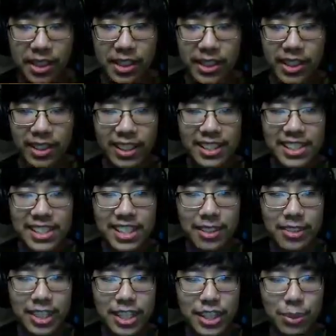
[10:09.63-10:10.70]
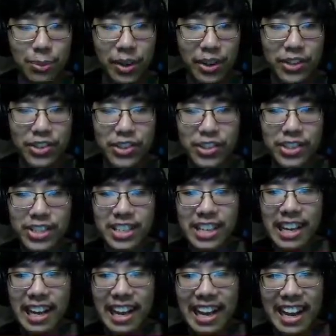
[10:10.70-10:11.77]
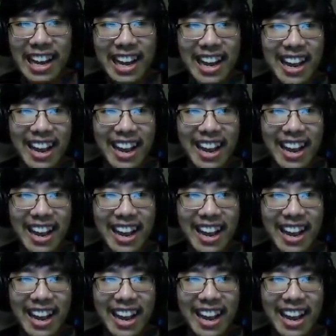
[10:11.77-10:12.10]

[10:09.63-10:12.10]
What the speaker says: Now let's see if this works. Yeah.